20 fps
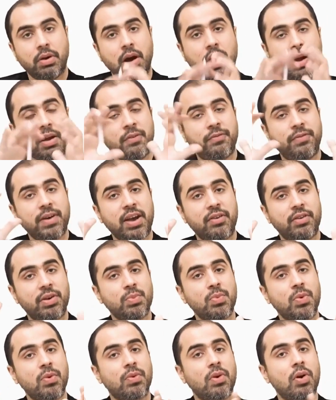If I have
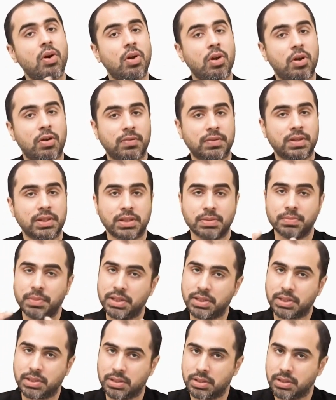removed all of this,
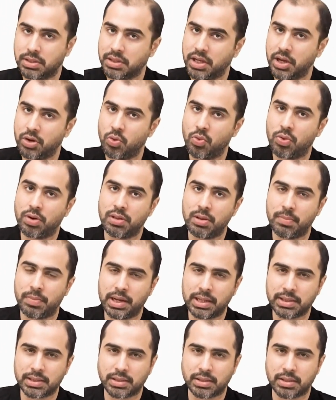means skin over the
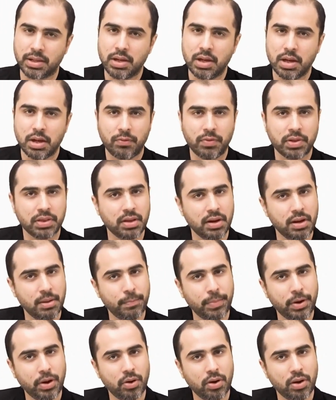breast with the
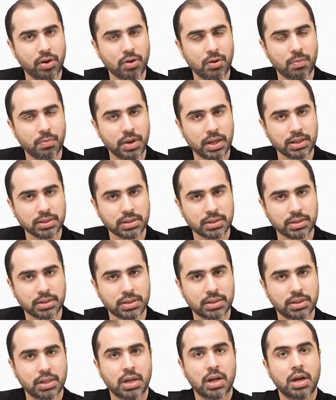nipple areolar
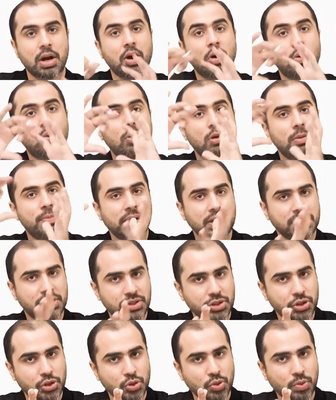complex, whole breast
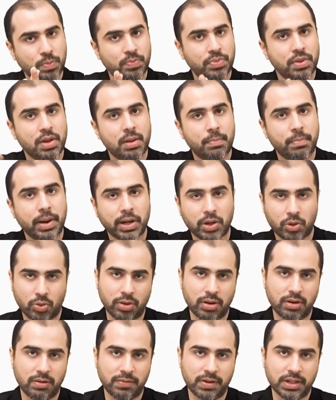tissue,
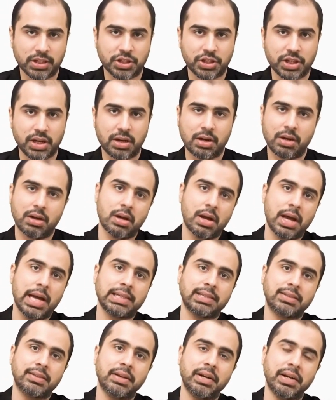pectoral fascia,
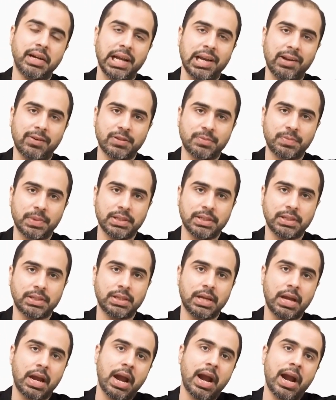axillary tail of
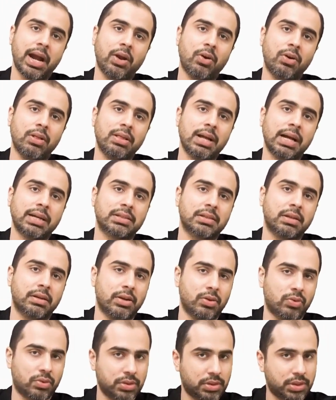Spence, and all the axillary
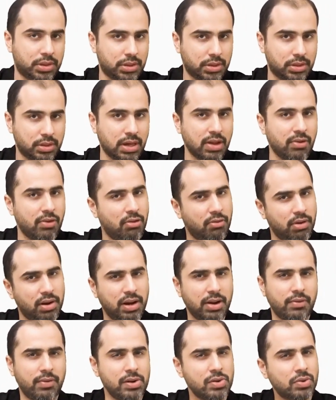nodes. Level 1,
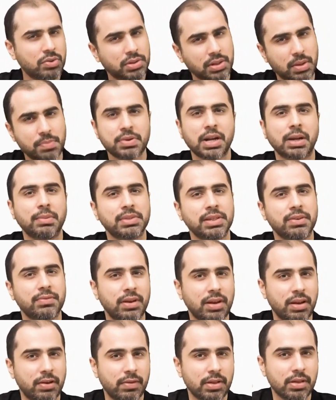level 2, sometimes
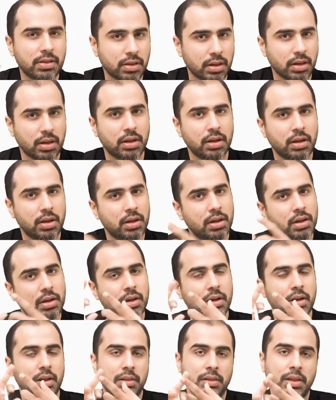even level 3.
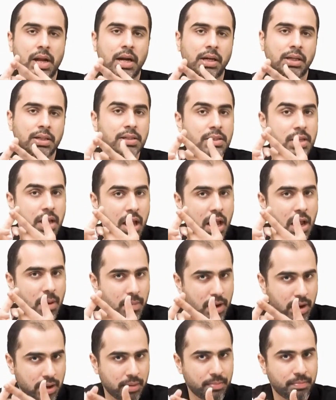That is
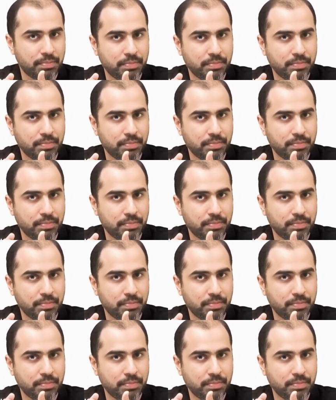MRM.